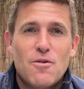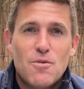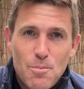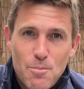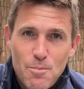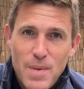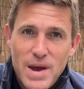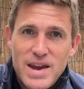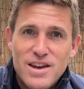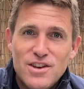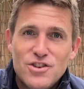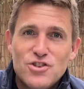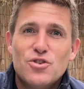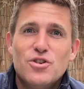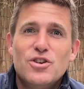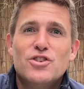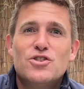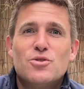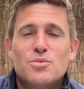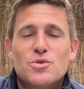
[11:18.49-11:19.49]
Make sure
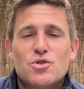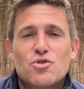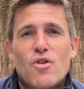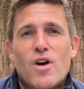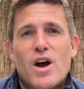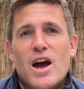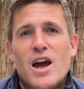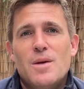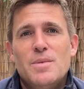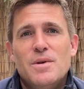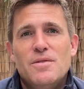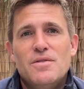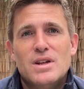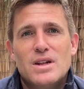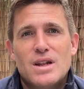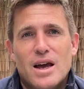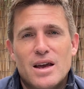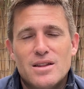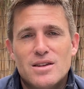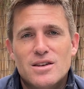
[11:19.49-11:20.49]
you subscribe if you
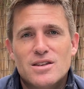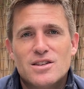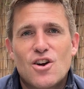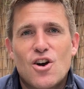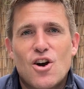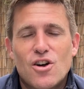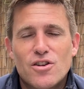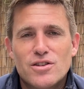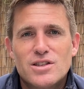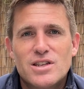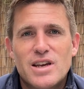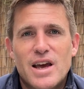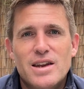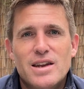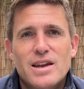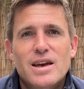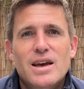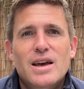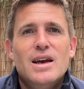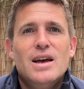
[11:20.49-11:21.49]
like this
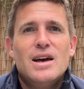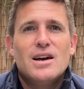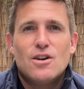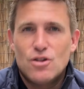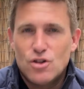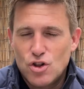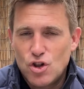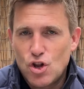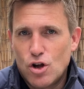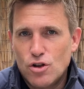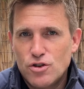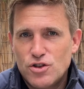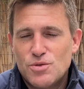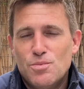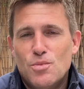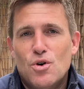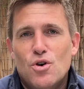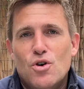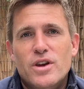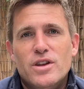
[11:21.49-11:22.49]
content. Got lots
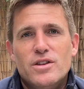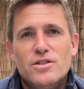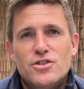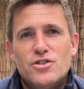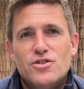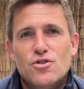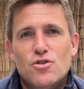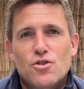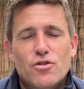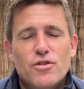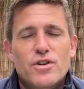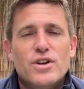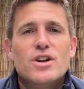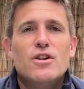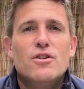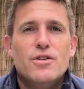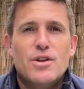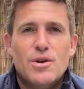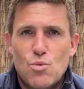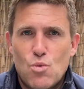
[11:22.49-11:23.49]
more in store,
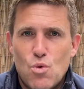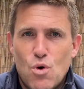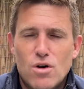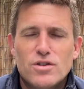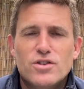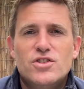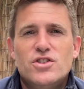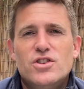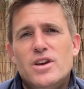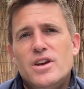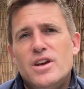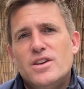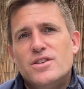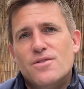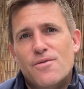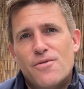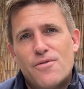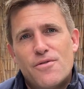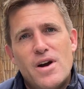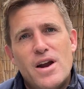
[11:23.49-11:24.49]
including watches
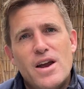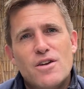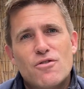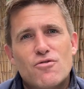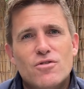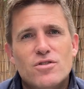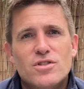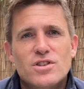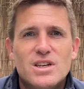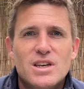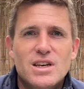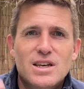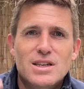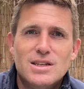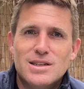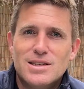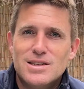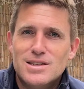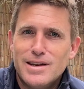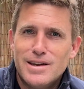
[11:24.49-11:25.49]
and fragrances
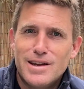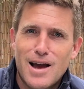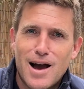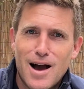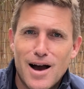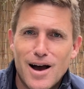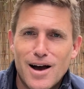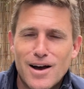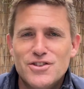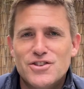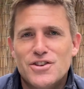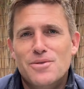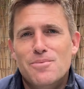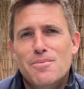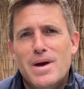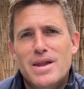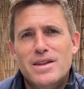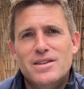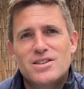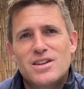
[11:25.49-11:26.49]
and cigars and
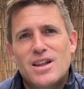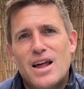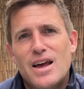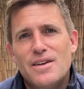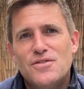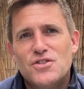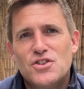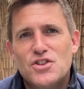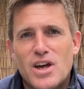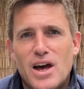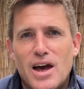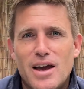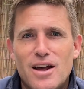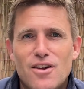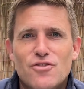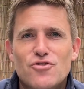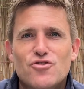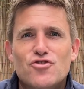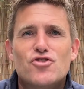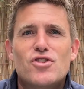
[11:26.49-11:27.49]
men's
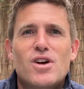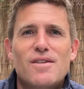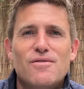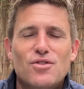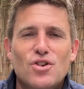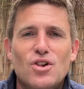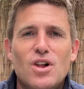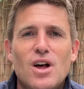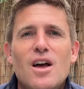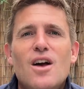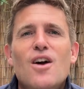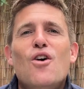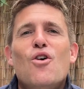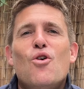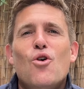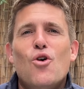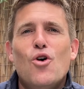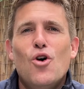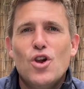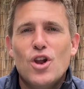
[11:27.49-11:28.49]
lifestyle and travel,
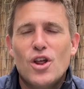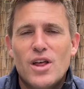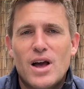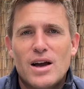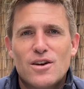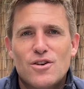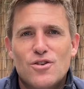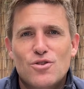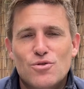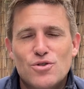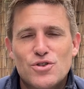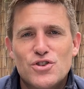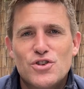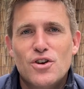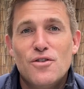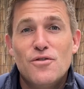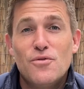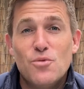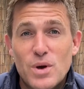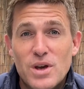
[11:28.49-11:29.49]
all of that cool
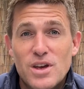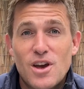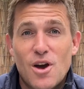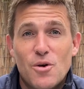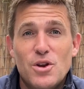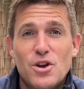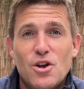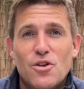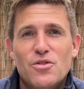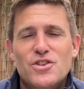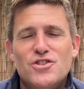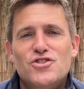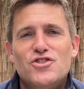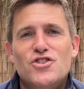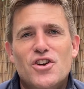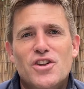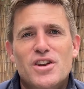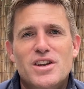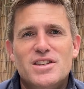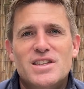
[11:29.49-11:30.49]
stuff. We're going on this
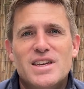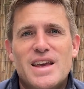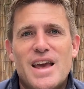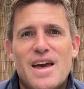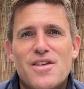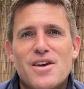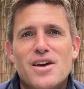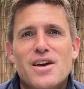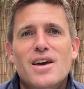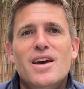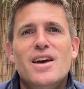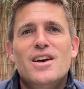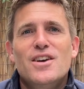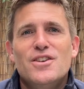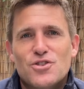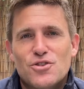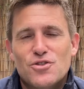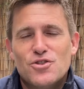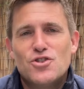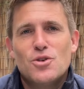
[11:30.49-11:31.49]
journey together.
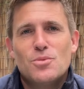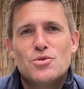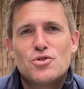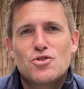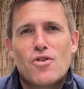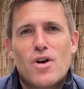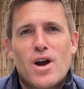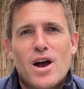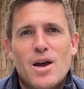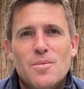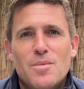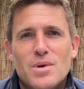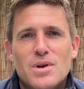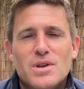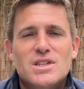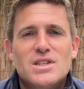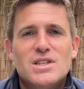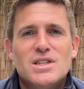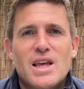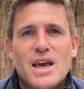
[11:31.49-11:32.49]
So subscribe,
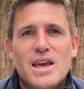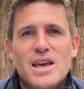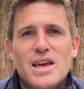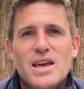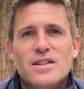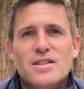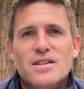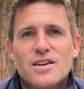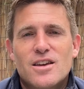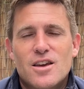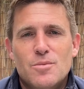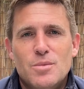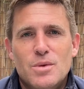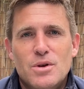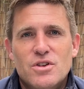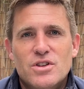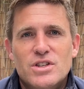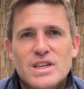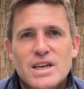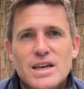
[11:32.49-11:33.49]
stay in the
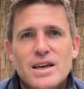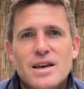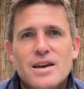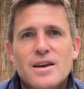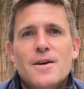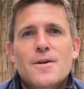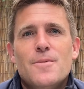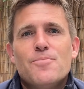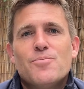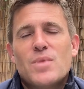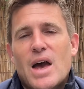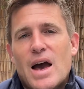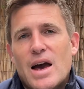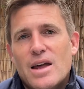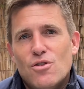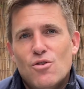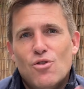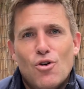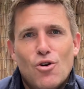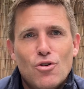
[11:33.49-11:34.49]
community,
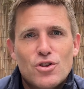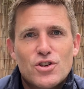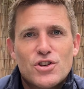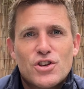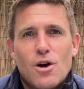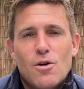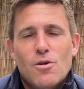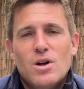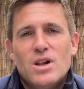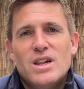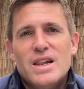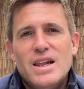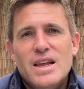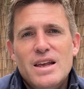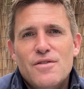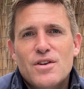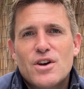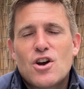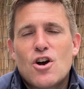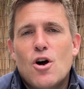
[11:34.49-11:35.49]
and also
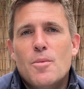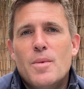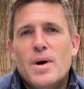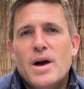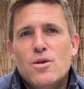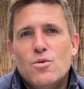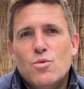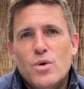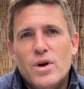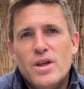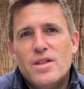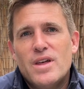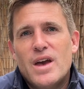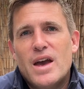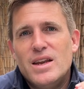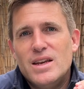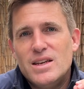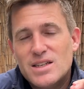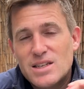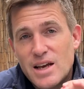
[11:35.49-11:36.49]
leave a comment with
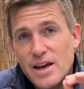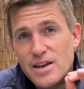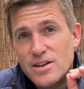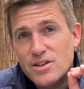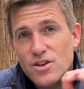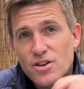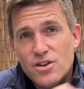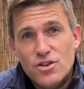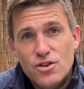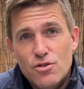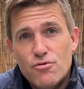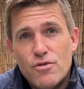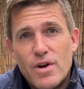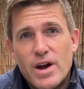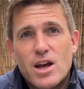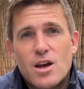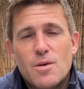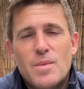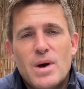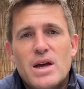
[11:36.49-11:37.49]
any sites that you
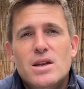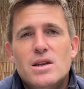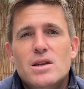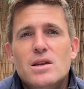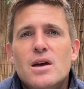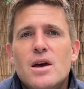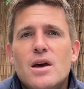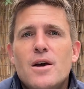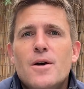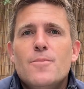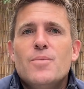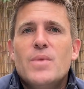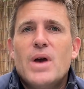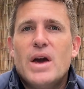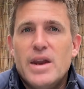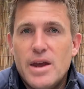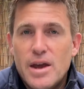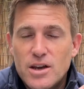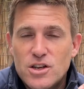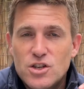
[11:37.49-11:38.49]
recommend,
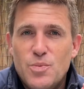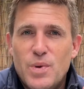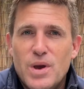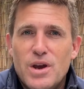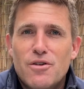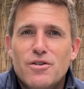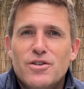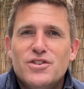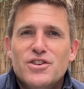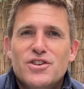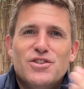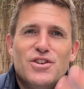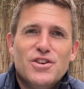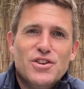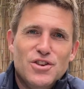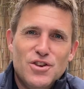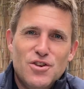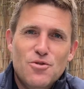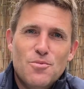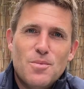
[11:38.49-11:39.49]
any experiences that
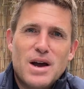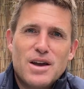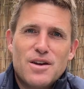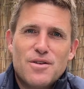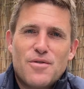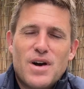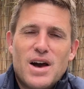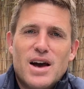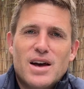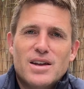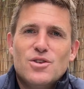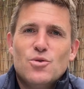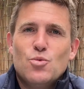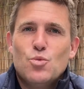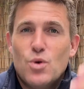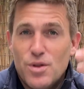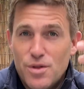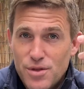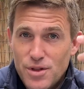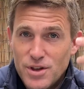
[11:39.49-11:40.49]
you might have had
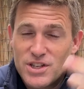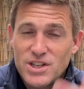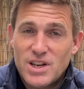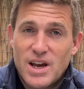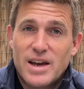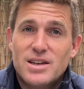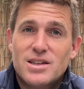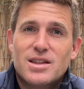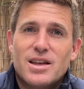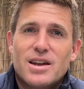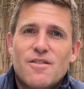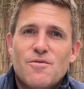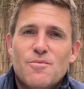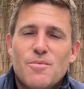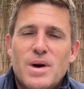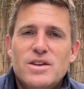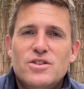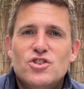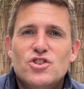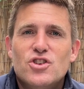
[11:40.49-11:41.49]
with the sites that I've
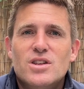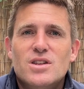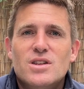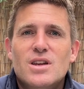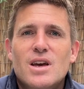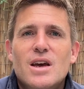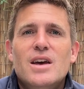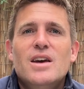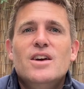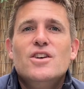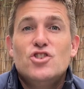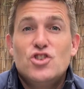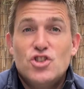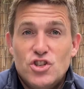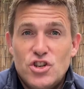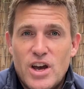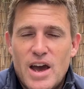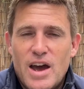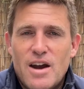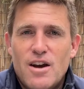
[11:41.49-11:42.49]
mentioned.
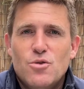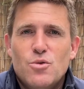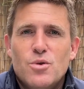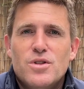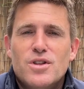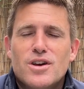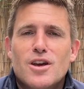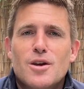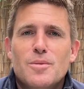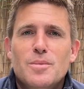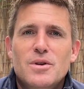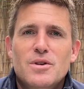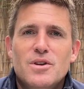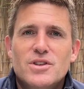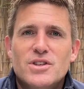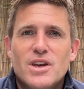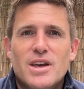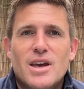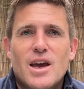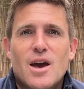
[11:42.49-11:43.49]
Share it with the
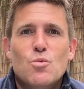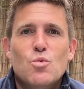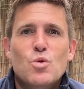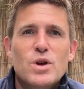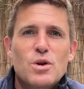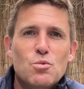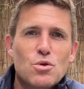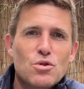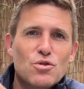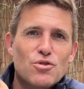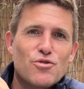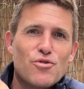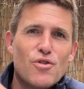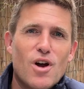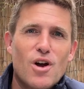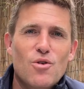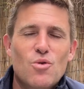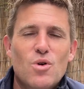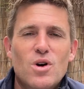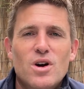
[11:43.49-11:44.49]
community and we will
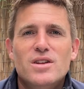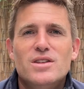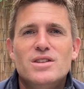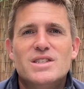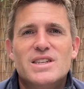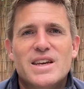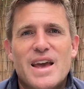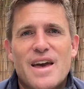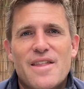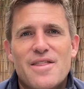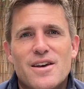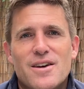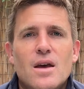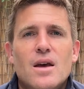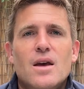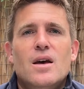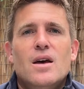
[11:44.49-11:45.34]
grow together.